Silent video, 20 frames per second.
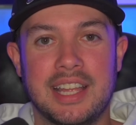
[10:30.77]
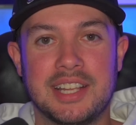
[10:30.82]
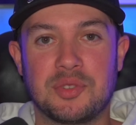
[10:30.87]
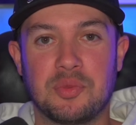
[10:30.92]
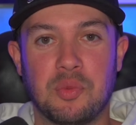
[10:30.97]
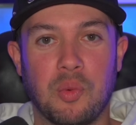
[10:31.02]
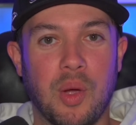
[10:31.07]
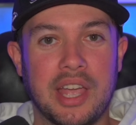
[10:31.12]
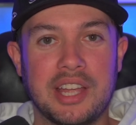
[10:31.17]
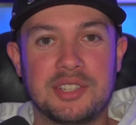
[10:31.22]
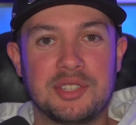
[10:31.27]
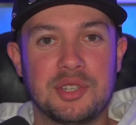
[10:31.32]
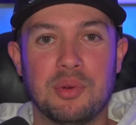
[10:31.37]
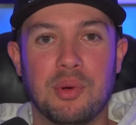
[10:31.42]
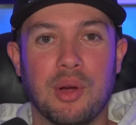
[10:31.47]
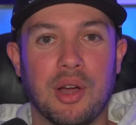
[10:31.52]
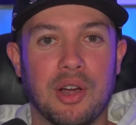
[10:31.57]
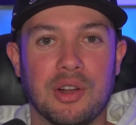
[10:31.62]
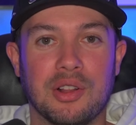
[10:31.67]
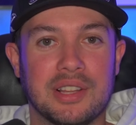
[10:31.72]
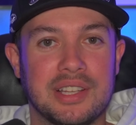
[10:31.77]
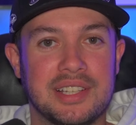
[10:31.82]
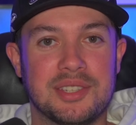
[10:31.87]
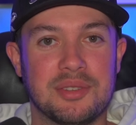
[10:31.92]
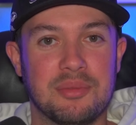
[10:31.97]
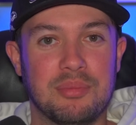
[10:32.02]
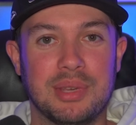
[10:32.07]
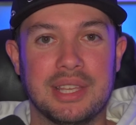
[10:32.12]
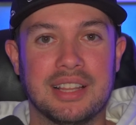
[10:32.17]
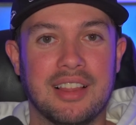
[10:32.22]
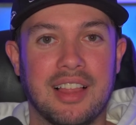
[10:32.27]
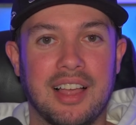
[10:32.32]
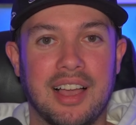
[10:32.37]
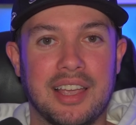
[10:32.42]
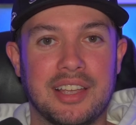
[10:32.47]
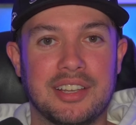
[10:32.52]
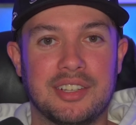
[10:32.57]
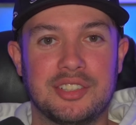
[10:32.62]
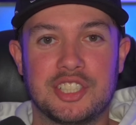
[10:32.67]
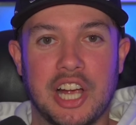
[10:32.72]
It's way too early to be
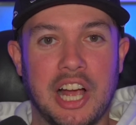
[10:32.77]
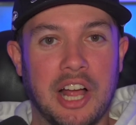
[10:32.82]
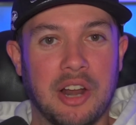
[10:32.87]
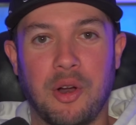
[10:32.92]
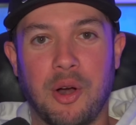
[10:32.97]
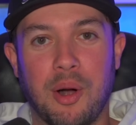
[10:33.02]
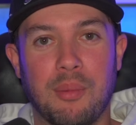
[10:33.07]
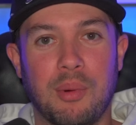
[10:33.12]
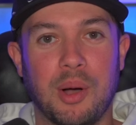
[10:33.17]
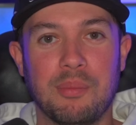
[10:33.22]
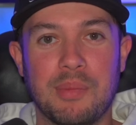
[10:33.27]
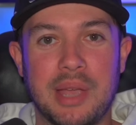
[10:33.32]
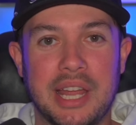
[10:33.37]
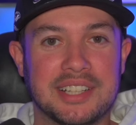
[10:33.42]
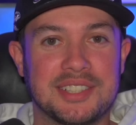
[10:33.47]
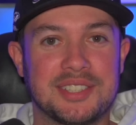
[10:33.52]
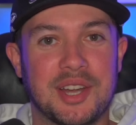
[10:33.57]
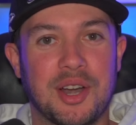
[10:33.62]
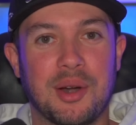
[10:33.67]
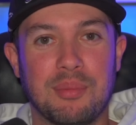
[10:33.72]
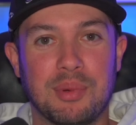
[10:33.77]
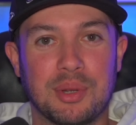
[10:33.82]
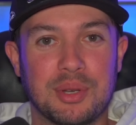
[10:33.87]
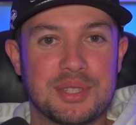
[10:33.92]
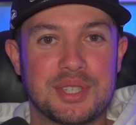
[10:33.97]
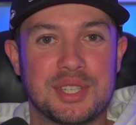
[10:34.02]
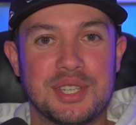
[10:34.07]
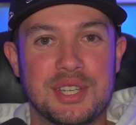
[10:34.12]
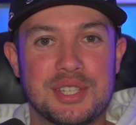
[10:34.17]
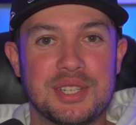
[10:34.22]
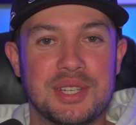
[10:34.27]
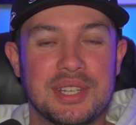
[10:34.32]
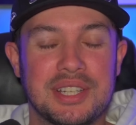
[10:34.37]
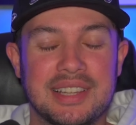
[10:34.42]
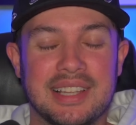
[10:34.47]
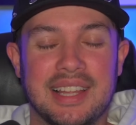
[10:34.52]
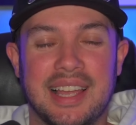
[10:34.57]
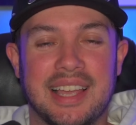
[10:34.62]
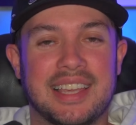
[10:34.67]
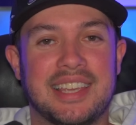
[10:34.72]
like, John Harbaugh made a terrible decision.
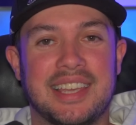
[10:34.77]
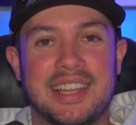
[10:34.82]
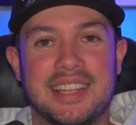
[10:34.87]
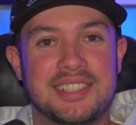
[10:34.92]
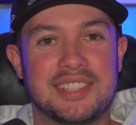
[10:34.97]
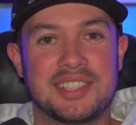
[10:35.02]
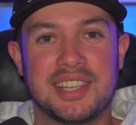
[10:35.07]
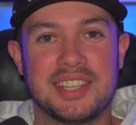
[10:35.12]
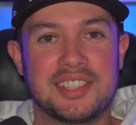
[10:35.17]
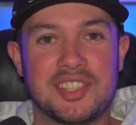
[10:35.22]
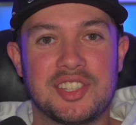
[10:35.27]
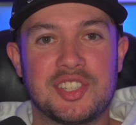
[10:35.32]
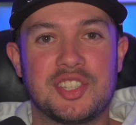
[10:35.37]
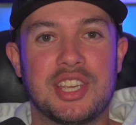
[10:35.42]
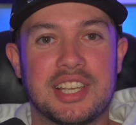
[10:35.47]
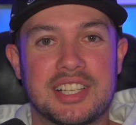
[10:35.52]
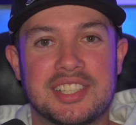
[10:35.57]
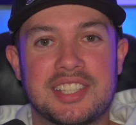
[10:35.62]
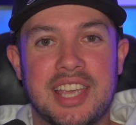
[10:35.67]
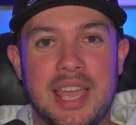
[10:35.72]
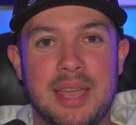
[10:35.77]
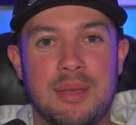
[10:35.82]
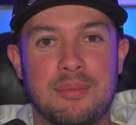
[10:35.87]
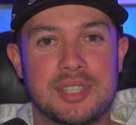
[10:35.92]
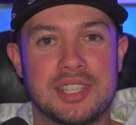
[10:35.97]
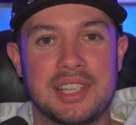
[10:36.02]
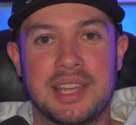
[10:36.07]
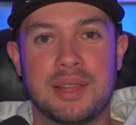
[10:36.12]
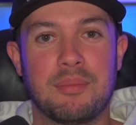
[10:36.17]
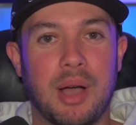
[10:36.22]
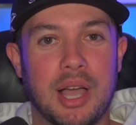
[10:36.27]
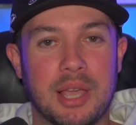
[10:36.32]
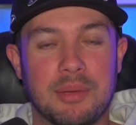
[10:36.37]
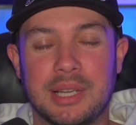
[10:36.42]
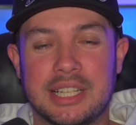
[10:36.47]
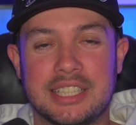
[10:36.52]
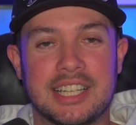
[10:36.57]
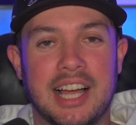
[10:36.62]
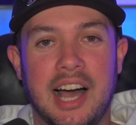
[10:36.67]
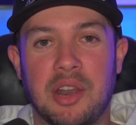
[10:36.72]
Like, it's six games in. Mike
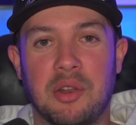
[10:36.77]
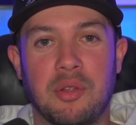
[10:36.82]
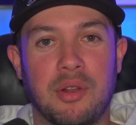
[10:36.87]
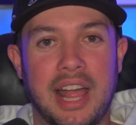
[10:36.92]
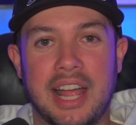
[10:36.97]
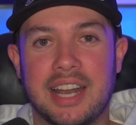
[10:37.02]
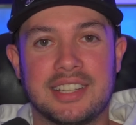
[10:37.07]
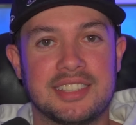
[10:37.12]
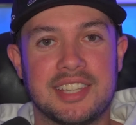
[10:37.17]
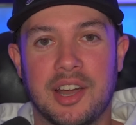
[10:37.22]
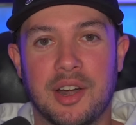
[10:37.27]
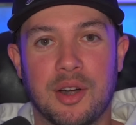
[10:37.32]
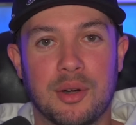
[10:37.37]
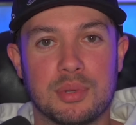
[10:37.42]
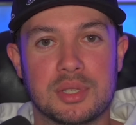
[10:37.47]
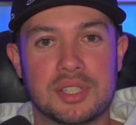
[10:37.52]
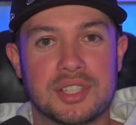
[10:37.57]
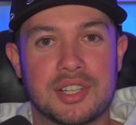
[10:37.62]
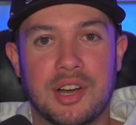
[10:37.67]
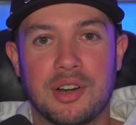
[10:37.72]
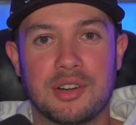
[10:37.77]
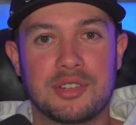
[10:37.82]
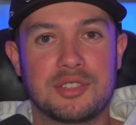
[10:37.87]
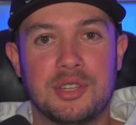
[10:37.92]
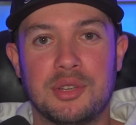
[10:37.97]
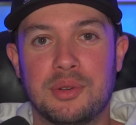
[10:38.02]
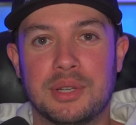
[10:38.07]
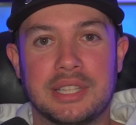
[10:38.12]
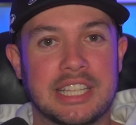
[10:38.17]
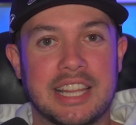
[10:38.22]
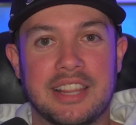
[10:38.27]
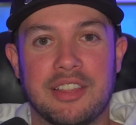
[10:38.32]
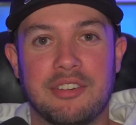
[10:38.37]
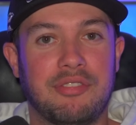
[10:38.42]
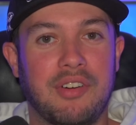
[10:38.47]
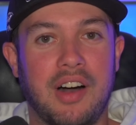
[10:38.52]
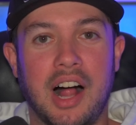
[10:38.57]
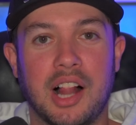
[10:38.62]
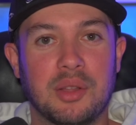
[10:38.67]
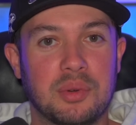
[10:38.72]
McDonald had a terrible start too. And then the
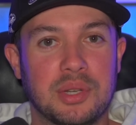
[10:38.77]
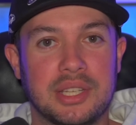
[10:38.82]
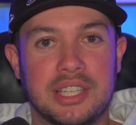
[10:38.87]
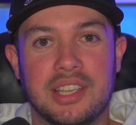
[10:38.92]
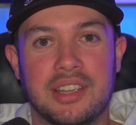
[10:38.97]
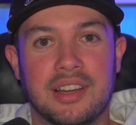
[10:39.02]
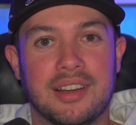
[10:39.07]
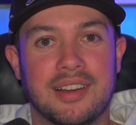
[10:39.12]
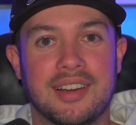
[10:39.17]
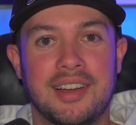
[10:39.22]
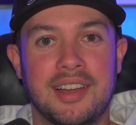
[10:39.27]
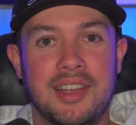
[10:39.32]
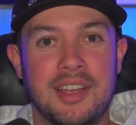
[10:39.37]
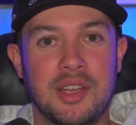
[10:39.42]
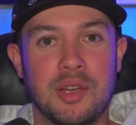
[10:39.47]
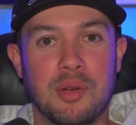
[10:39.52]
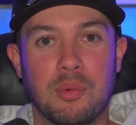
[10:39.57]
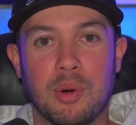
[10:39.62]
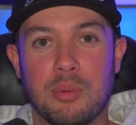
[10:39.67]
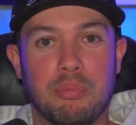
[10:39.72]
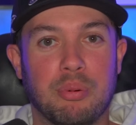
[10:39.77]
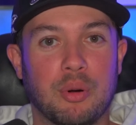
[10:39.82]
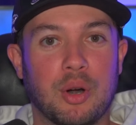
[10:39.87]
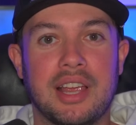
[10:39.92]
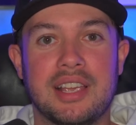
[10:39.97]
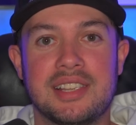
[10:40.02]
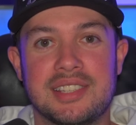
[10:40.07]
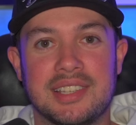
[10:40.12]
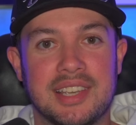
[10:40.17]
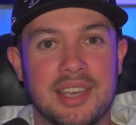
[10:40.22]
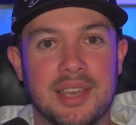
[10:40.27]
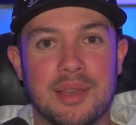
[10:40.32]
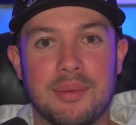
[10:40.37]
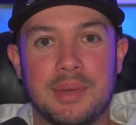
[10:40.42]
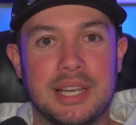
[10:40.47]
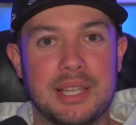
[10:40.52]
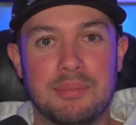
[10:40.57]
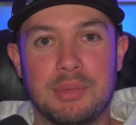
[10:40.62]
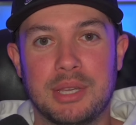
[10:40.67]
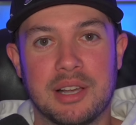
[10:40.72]
following year, we're praising him
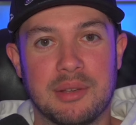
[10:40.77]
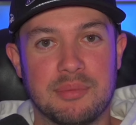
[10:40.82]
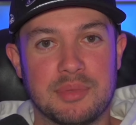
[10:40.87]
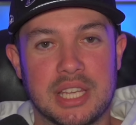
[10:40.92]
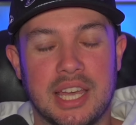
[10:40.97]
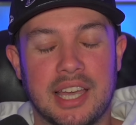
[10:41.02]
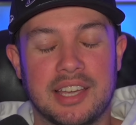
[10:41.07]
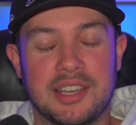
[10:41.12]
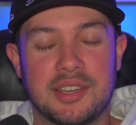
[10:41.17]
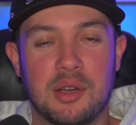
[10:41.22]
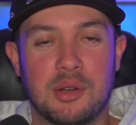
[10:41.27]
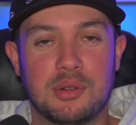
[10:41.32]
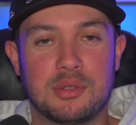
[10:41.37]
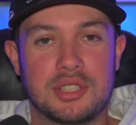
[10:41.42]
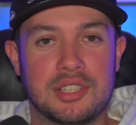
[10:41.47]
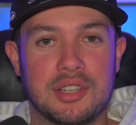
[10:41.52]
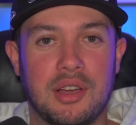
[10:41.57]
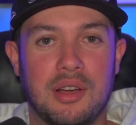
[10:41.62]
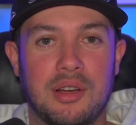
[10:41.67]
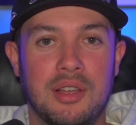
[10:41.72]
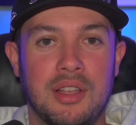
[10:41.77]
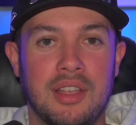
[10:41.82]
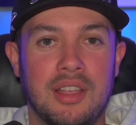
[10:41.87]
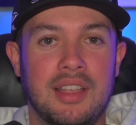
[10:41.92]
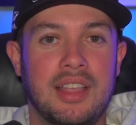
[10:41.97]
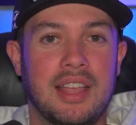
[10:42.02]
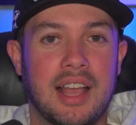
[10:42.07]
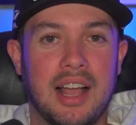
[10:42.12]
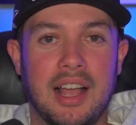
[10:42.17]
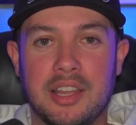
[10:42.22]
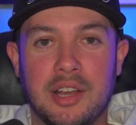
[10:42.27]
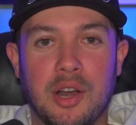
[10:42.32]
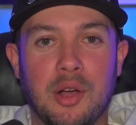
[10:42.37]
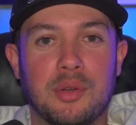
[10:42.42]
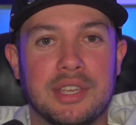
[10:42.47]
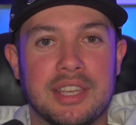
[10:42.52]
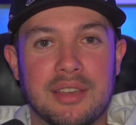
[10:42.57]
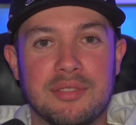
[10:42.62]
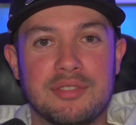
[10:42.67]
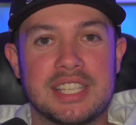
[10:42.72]
and he becomes a head coach. So, you know,
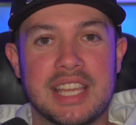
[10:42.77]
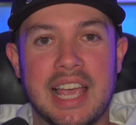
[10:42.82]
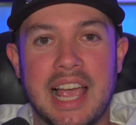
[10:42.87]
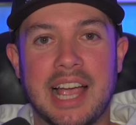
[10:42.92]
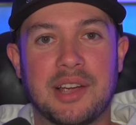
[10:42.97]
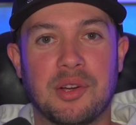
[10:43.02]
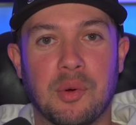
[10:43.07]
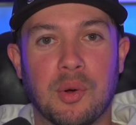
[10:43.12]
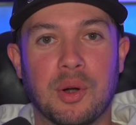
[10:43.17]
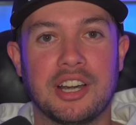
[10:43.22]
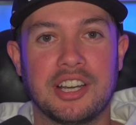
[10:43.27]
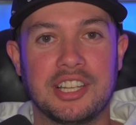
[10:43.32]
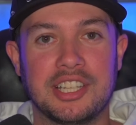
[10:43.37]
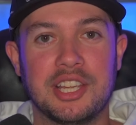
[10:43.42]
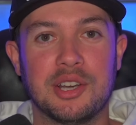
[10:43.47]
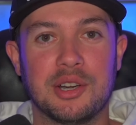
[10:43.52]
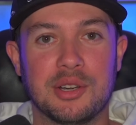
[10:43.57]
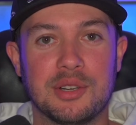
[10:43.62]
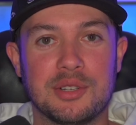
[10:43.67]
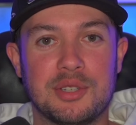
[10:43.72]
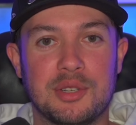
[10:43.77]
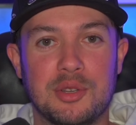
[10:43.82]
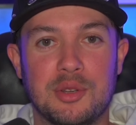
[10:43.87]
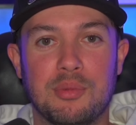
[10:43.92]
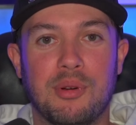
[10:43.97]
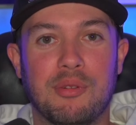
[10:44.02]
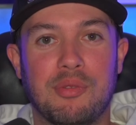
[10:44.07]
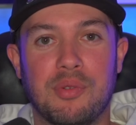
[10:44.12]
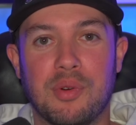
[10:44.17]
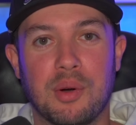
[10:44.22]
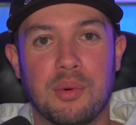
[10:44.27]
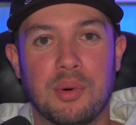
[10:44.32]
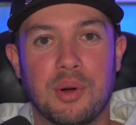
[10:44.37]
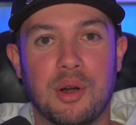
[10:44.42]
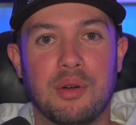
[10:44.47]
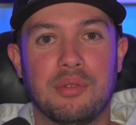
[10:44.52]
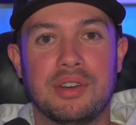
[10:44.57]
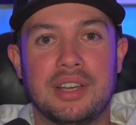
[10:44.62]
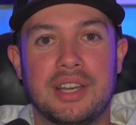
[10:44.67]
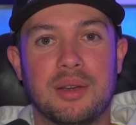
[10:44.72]
give Zach Orr a year or two before we're
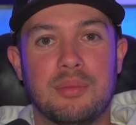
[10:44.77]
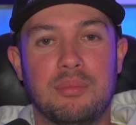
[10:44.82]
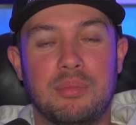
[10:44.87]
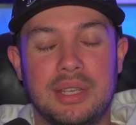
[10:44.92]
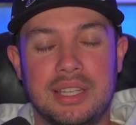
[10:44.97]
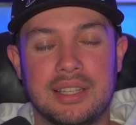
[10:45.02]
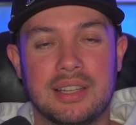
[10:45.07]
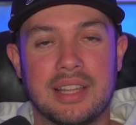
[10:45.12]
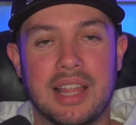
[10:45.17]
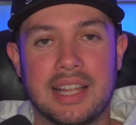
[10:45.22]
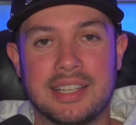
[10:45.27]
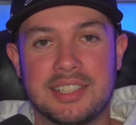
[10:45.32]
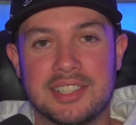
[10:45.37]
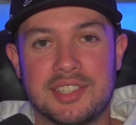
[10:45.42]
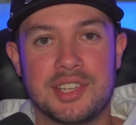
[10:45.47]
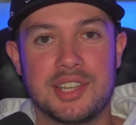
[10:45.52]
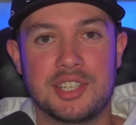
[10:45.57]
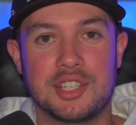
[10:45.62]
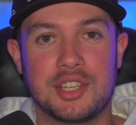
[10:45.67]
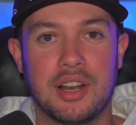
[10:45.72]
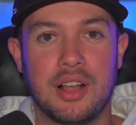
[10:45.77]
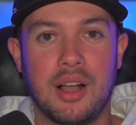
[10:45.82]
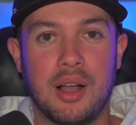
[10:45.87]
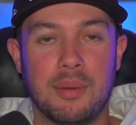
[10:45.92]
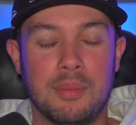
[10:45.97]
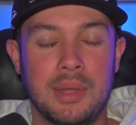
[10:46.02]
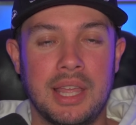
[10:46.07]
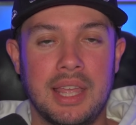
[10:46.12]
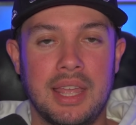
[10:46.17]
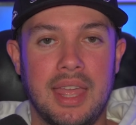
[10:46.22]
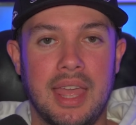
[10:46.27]
over here beating that decision up.